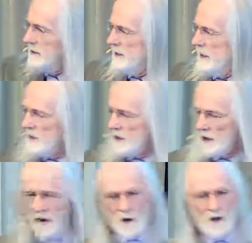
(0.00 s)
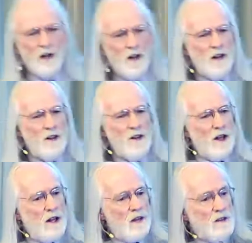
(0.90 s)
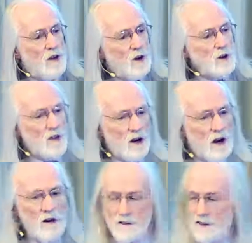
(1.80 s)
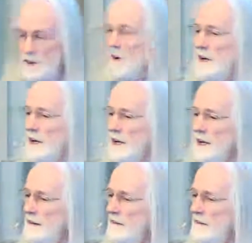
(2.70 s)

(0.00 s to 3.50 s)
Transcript: the other lowered. Those are certainly